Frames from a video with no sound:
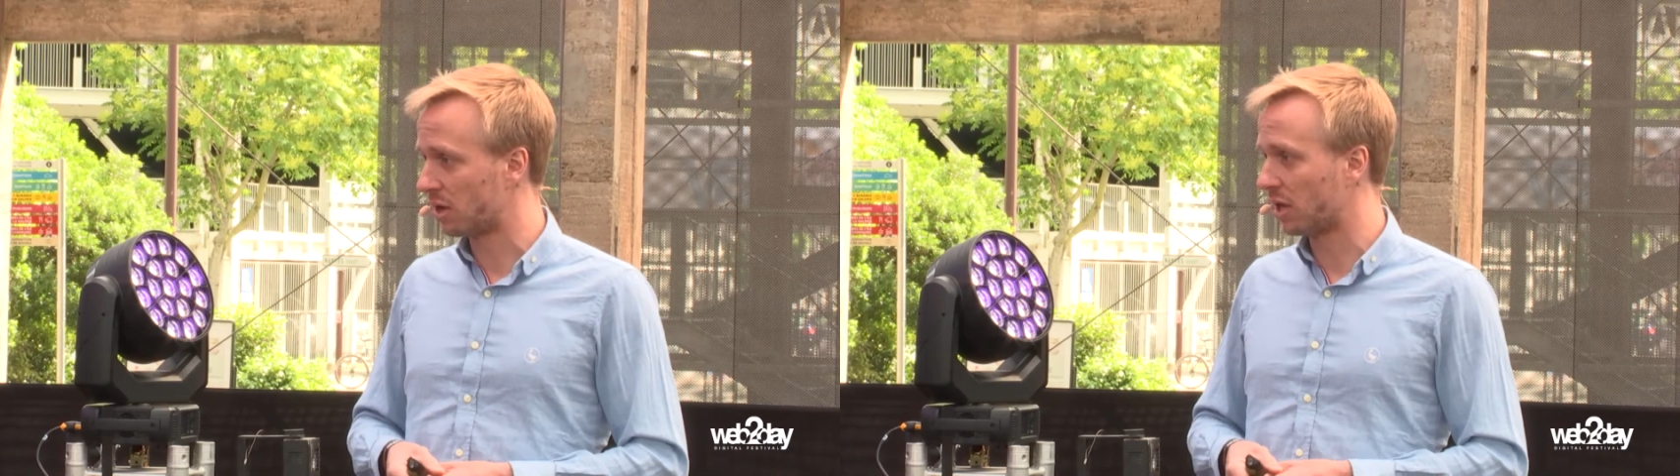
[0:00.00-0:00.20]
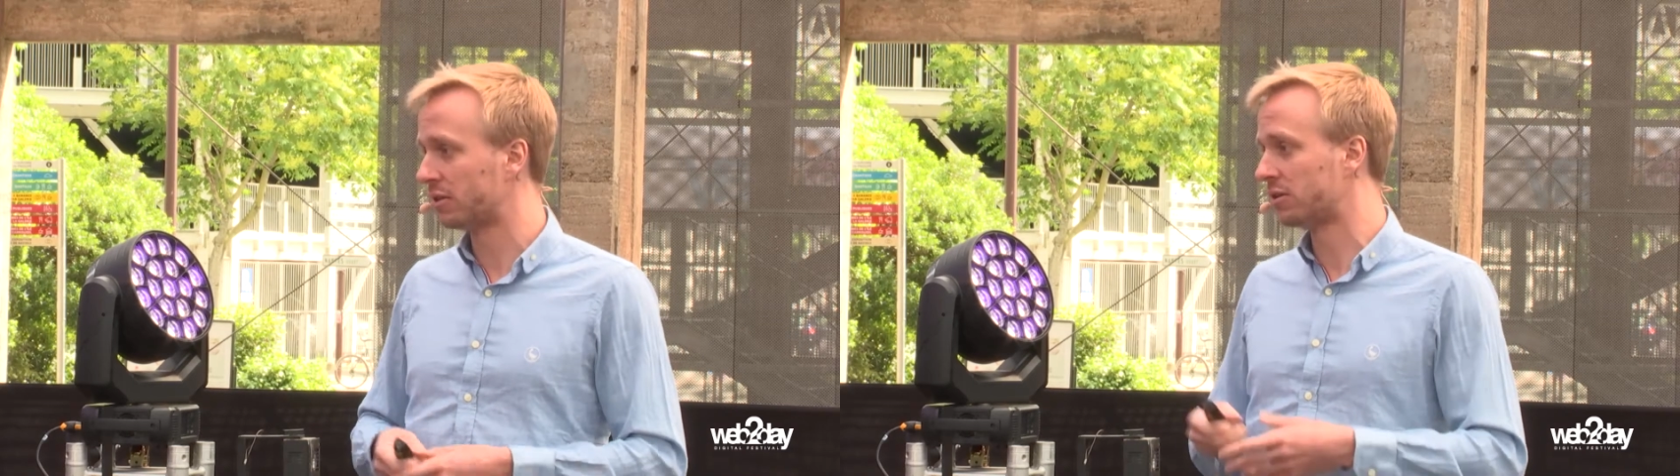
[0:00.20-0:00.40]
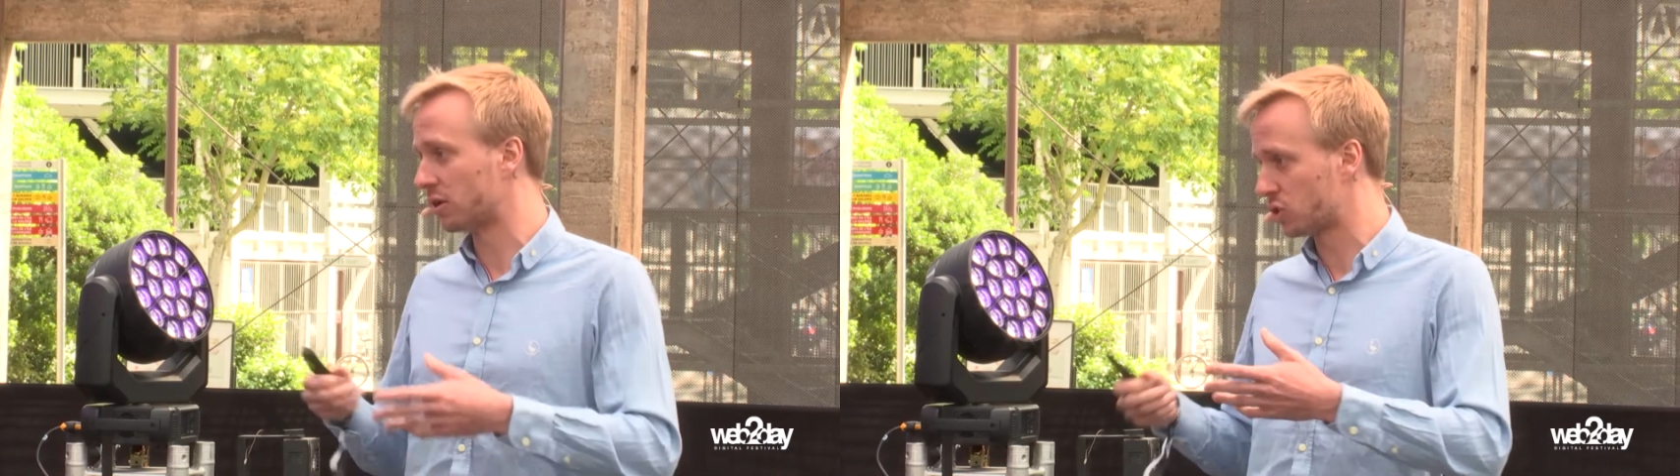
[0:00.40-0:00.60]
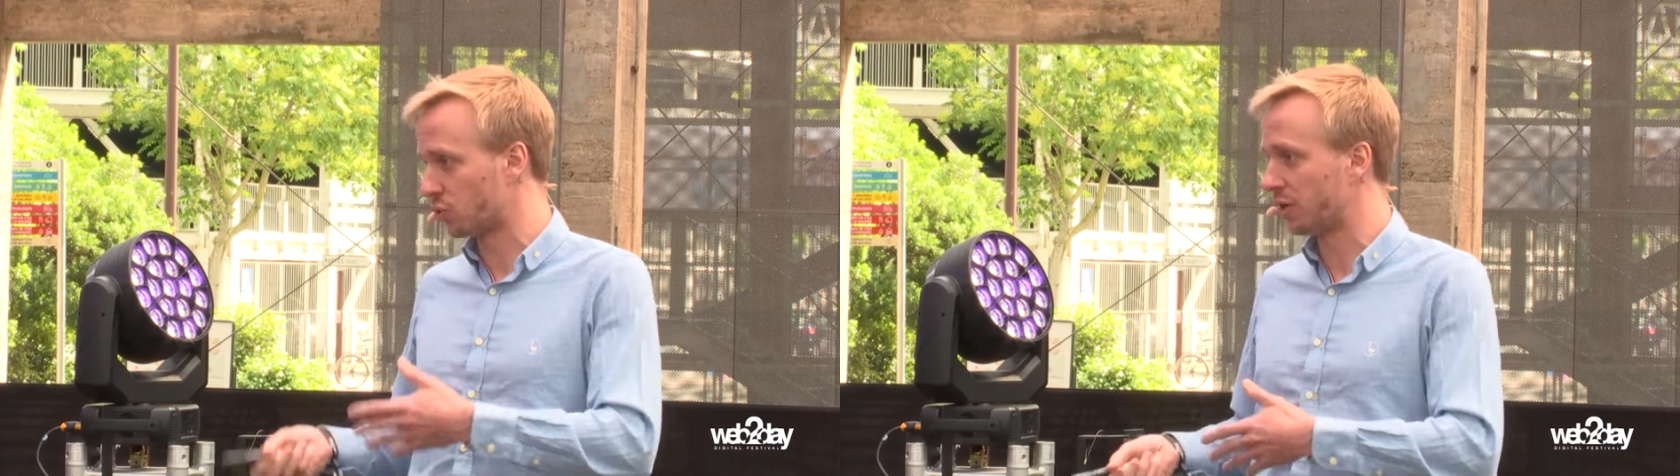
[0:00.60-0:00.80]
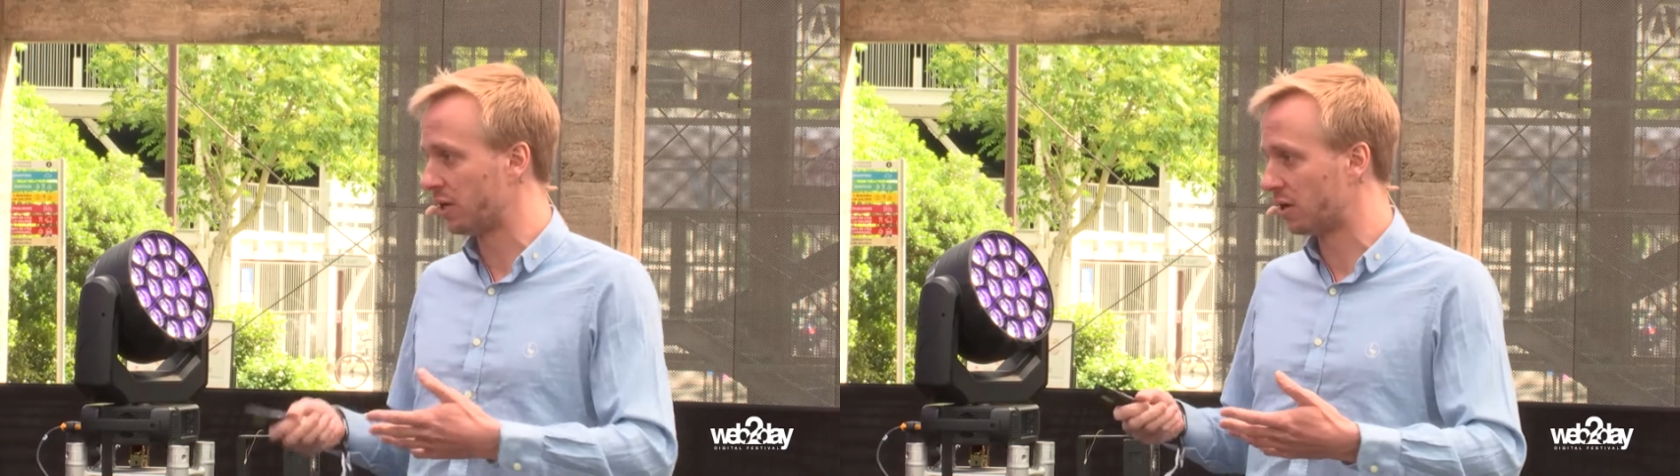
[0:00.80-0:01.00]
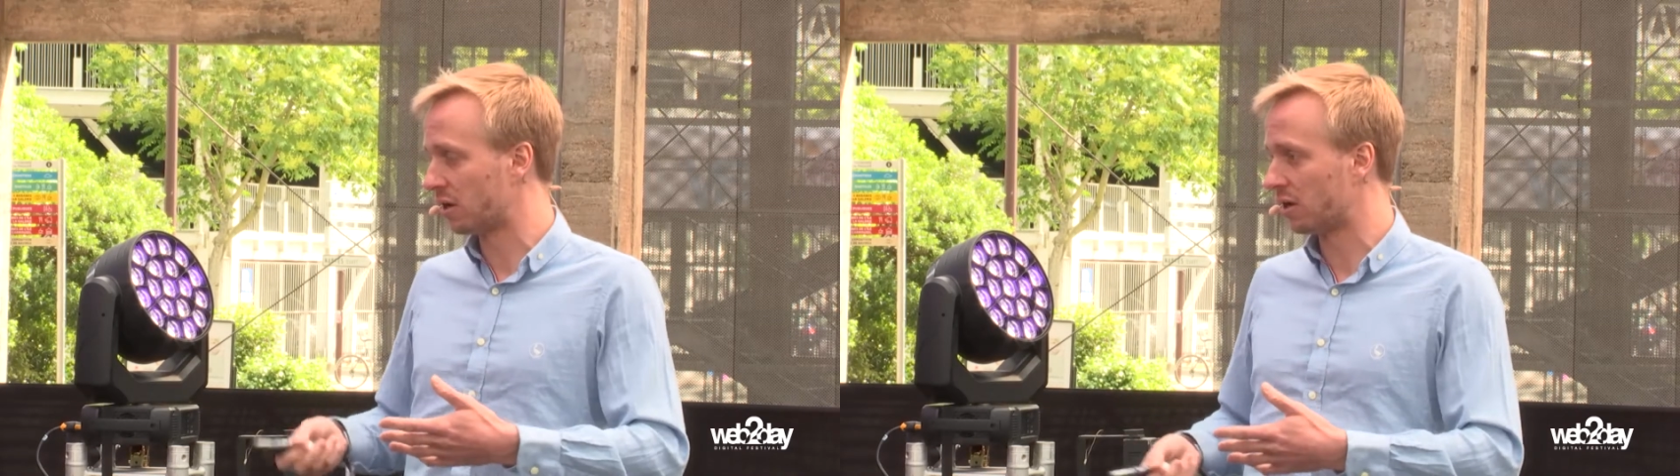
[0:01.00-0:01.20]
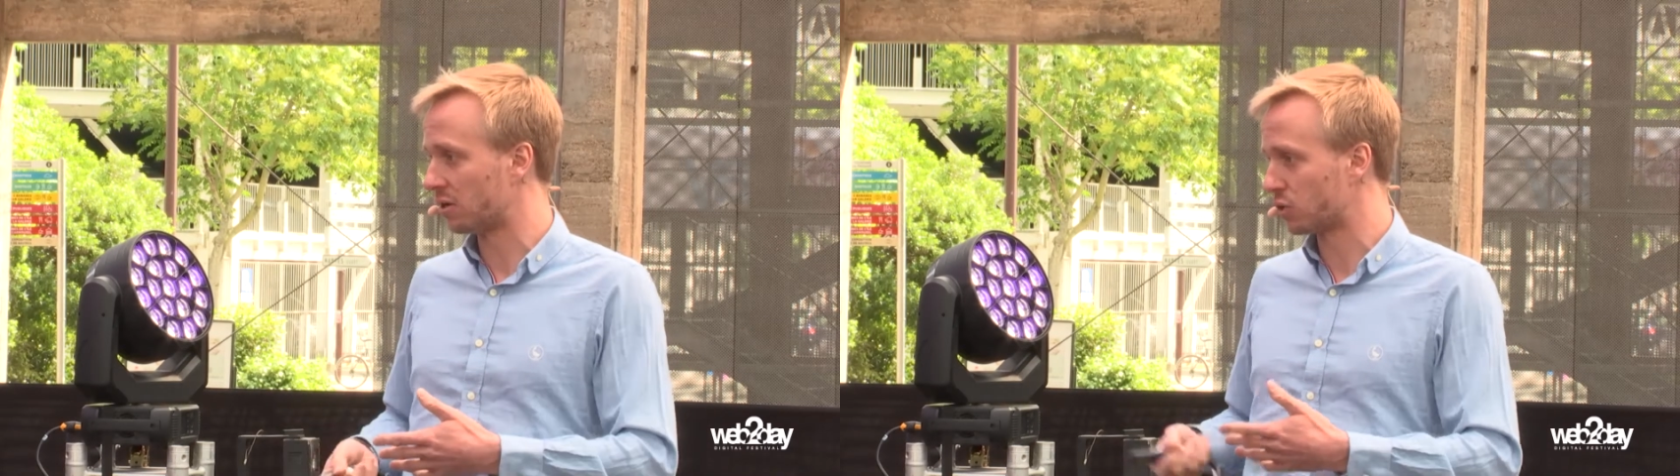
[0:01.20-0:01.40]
and uh, three, uh,